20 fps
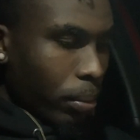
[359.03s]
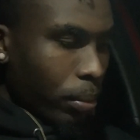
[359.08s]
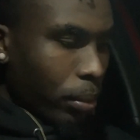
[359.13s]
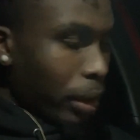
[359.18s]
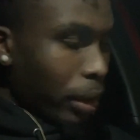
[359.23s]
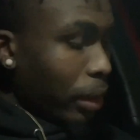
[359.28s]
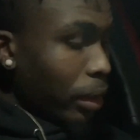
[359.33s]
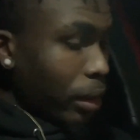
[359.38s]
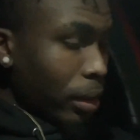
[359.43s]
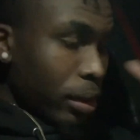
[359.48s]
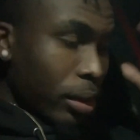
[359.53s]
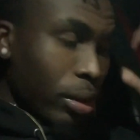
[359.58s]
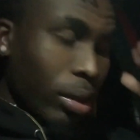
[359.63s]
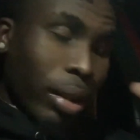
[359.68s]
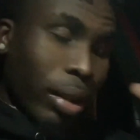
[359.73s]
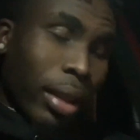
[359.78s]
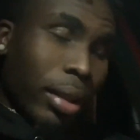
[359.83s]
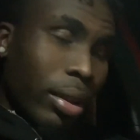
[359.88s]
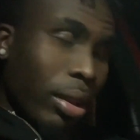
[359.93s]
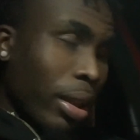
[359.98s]
yeah, so
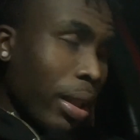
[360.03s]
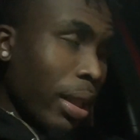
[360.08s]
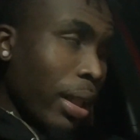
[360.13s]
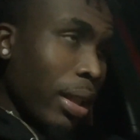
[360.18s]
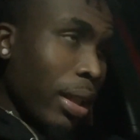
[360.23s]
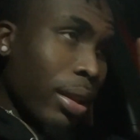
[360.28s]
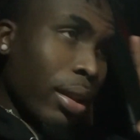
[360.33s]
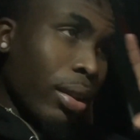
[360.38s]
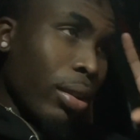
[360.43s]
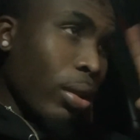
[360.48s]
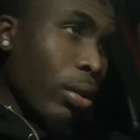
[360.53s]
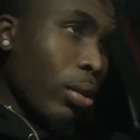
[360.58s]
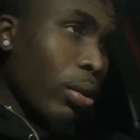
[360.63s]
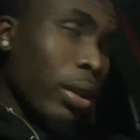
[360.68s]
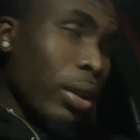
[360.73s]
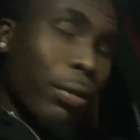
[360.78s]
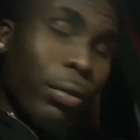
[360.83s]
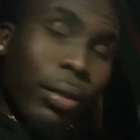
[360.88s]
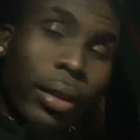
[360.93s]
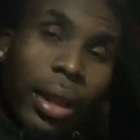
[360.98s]
I thought I had a whole
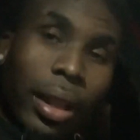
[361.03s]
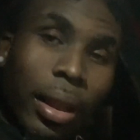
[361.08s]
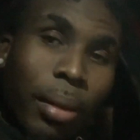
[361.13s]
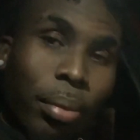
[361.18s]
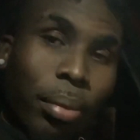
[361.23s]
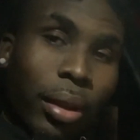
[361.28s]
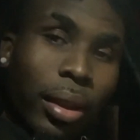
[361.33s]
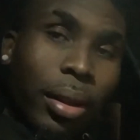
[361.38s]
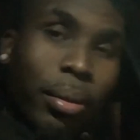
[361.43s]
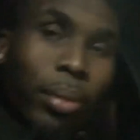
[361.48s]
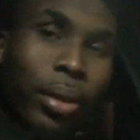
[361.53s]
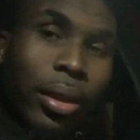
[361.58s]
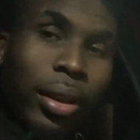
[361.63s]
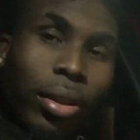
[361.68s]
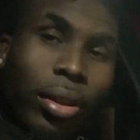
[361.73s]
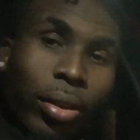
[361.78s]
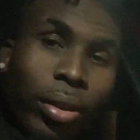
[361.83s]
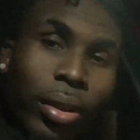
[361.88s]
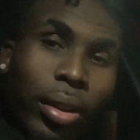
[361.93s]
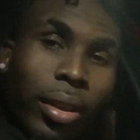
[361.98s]
different game plan, but the
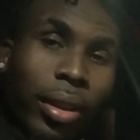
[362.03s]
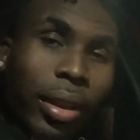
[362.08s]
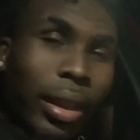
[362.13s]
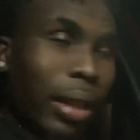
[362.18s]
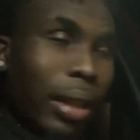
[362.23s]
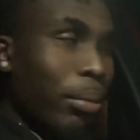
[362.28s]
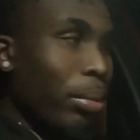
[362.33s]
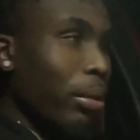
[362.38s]
whole other game